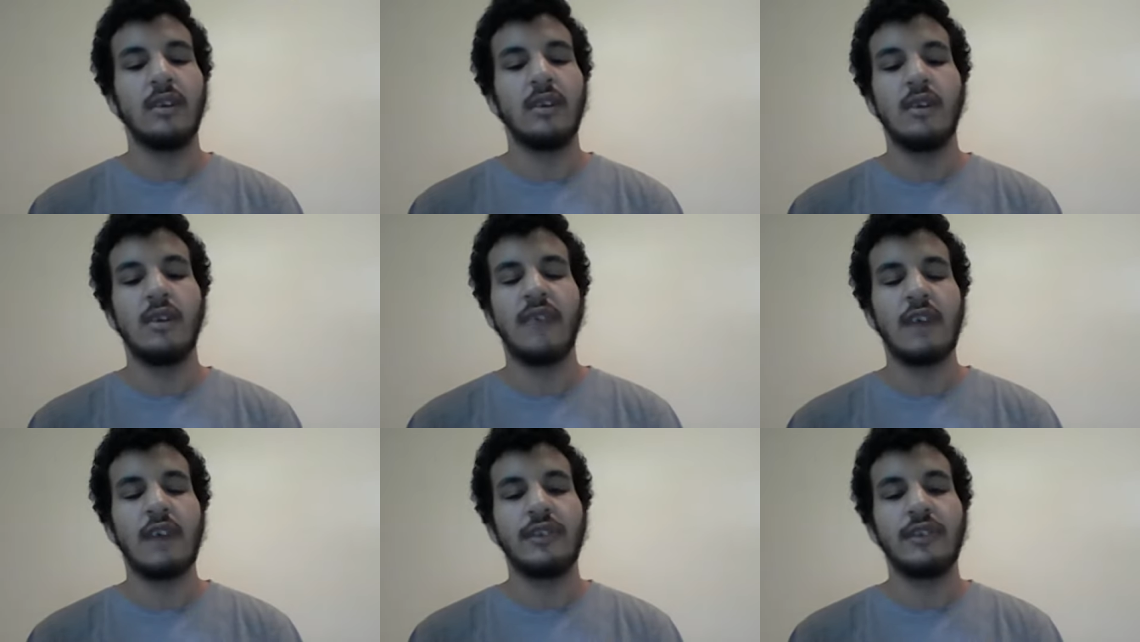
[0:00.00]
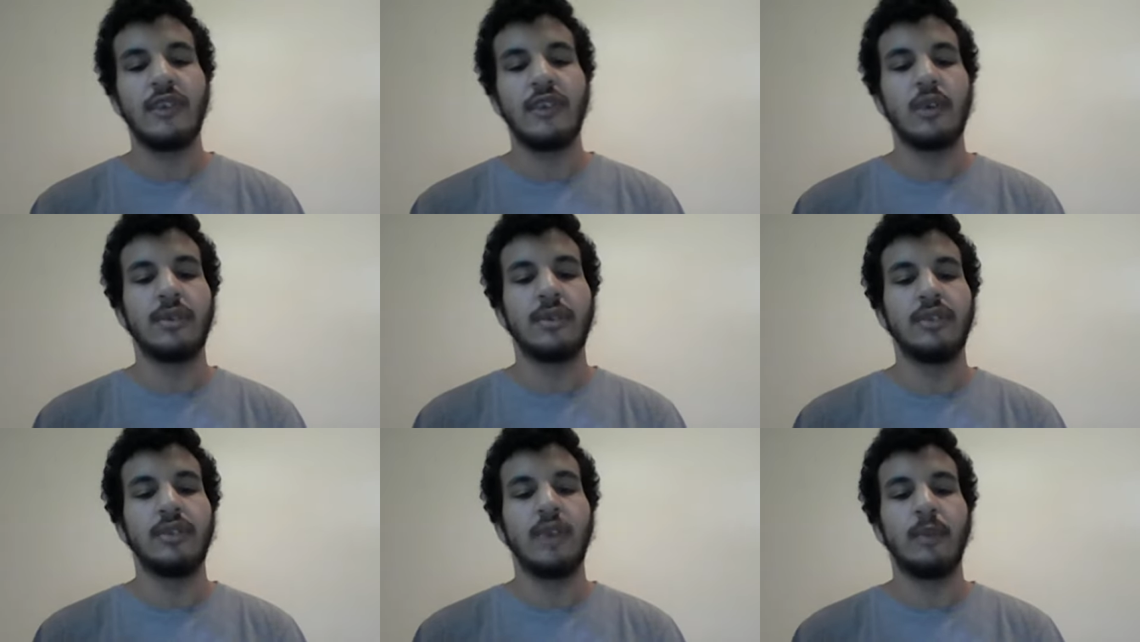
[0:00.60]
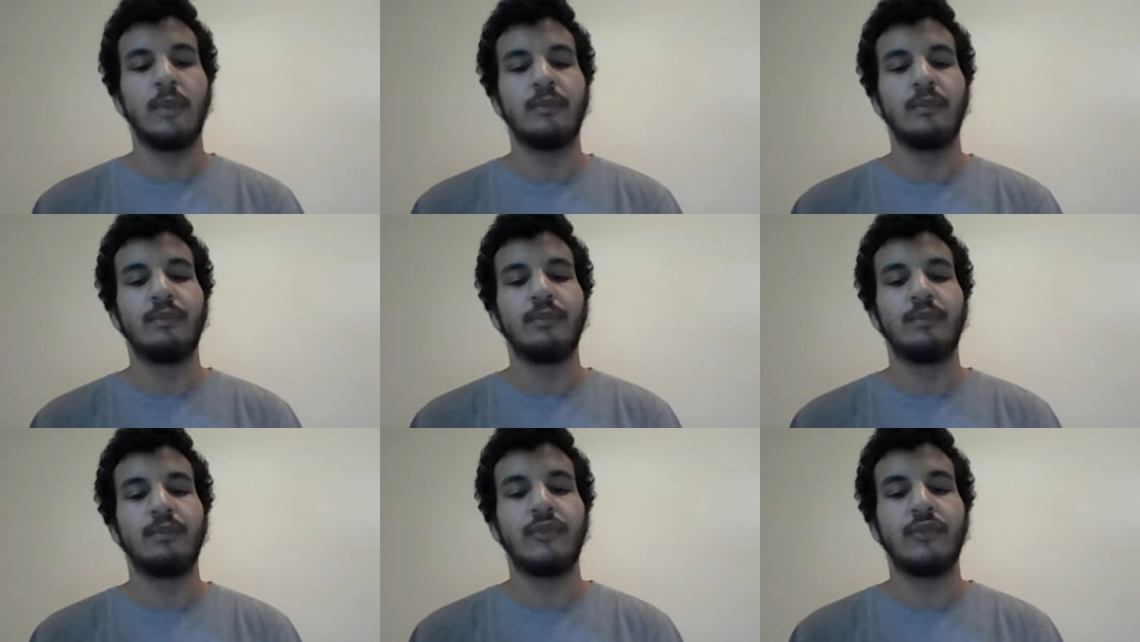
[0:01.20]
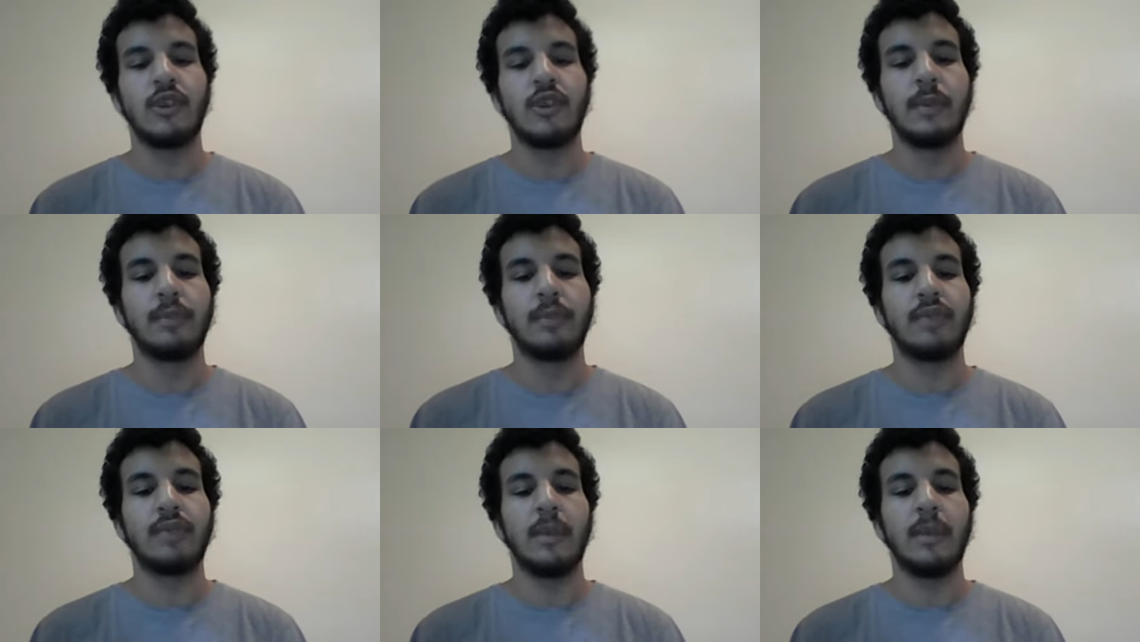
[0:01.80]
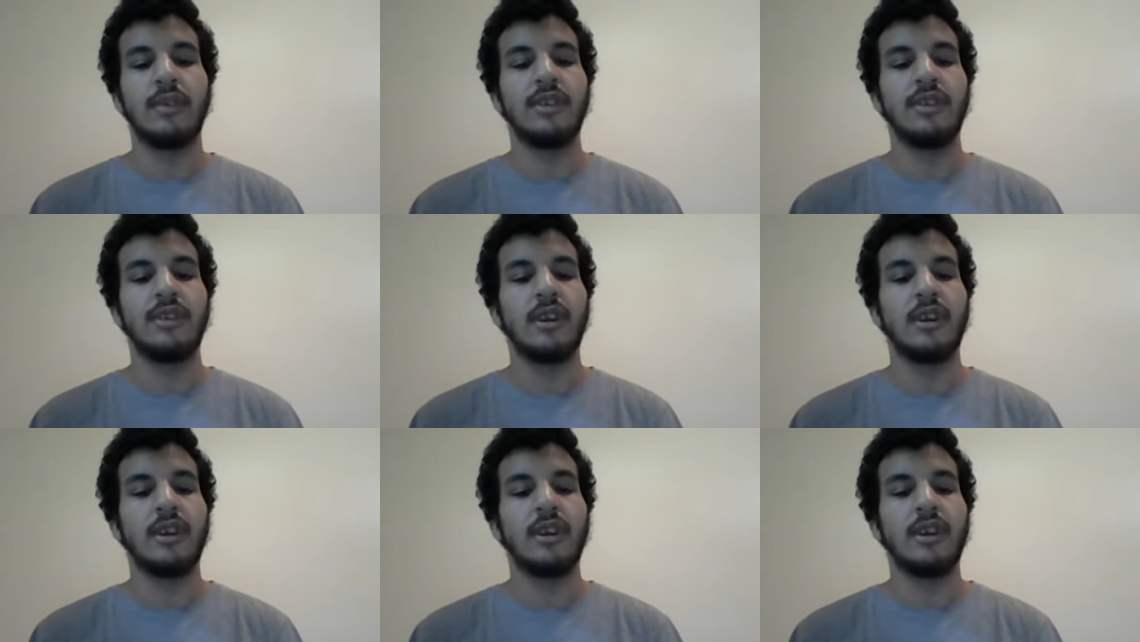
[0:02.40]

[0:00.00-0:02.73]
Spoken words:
obviously I thought it was a dumb, stupid premise,